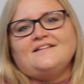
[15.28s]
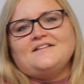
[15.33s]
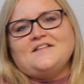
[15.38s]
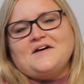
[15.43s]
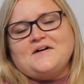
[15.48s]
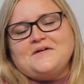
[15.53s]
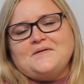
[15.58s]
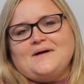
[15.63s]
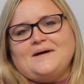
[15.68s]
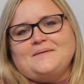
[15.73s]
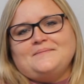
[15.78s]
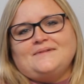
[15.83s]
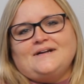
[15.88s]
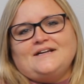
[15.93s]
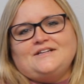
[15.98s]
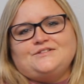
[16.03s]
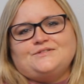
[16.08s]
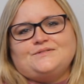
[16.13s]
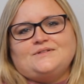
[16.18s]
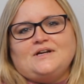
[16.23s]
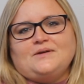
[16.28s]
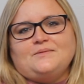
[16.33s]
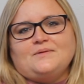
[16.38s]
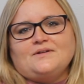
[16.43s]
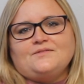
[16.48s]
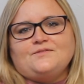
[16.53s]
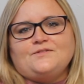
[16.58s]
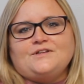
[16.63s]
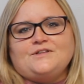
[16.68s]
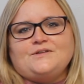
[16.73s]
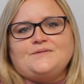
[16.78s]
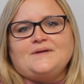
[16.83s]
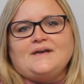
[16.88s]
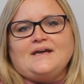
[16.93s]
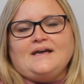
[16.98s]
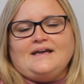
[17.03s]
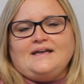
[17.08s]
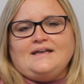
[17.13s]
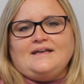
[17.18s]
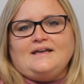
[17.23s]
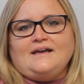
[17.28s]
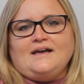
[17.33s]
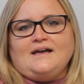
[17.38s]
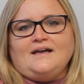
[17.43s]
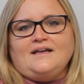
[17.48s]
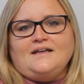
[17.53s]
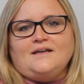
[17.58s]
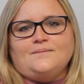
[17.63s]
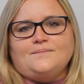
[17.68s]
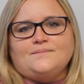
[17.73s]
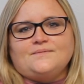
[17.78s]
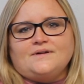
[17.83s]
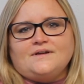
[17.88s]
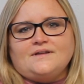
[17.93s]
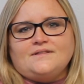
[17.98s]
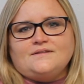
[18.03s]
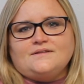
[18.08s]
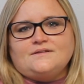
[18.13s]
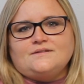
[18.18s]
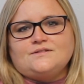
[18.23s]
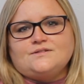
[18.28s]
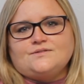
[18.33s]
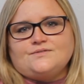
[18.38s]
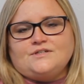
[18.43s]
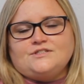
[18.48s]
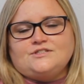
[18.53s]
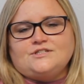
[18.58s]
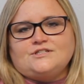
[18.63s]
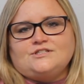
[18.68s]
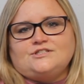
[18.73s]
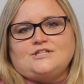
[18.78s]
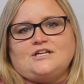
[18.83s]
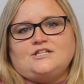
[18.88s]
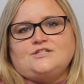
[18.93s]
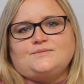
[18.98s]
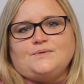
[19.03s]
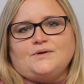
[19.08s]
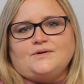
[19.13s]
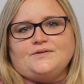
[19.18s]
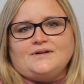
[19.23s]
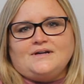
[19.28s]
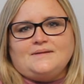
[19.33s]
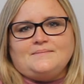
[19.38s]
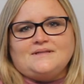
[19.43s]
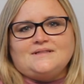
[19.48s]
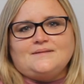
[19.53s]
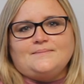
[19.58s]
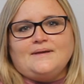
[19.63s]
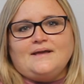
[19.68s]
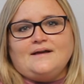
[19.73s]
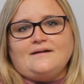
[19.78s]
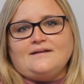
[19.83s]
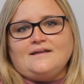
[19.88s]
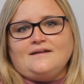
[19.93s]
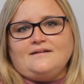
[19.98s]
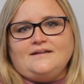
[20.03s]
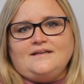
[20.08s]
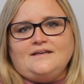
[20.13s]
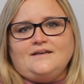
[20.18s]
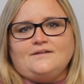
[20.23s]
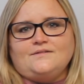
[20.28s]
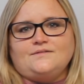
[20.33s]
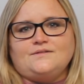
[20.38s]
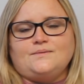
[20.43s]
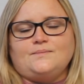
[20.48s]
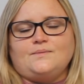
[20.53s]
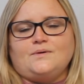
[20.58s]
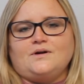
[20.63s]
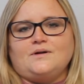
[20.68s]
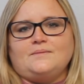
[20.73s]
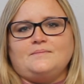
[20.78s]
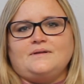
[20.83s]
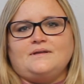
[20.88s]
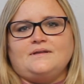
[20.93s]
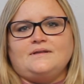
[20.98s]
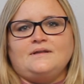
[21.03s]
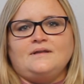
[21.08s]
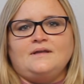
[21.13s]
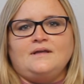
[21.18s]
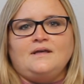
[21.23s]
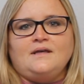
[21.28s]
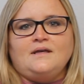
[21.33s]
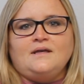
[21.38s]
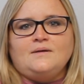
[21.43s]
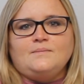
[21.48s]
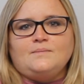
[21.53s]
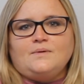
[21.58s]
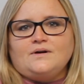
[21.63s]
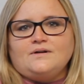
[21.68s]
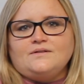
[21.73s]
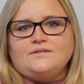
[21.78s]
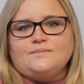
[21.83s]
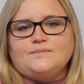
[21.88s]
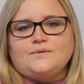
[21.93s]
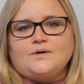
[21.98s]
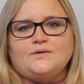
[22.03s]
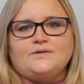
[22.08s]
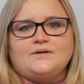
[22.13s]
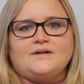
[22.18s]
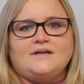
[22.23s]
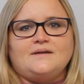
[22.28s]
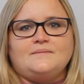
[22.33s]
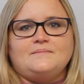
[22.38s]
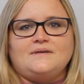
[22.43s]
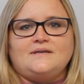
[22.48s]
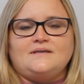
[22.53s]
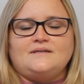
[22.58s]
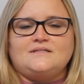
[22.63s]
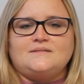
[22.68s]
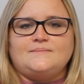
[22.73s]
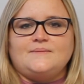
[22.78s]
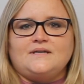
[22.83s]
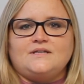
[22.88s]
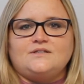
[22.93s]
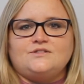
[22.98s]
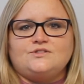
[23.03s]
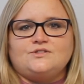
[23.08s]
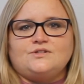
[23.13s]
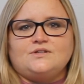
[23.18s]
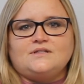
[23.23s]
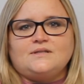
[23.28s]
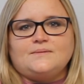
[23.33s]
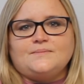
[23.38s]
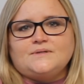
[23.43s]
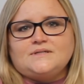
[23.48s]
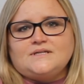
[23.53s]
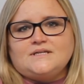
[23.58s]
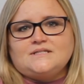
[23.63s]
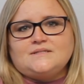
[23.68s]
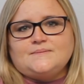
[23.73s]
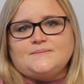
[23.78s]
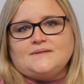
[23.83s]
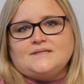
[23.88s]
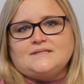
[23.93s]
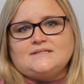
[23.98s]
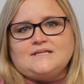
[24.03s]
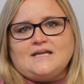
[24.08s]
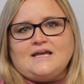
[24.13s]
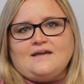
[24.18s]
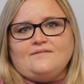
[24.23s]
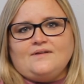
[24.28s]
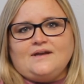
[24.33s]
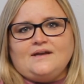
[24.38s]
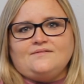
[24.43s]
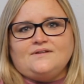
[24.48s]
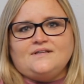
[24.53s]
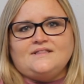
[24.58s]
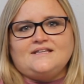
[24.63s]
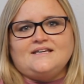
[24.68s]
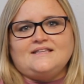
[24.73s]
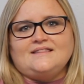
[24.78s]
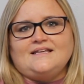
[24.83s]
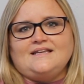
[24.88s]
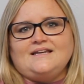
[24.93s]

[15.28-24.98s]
Hello, I'm Rachel and I work for UK. I help run the syringe exchange program at the Powell County Health Department. Part of the program is making sure that participants have everything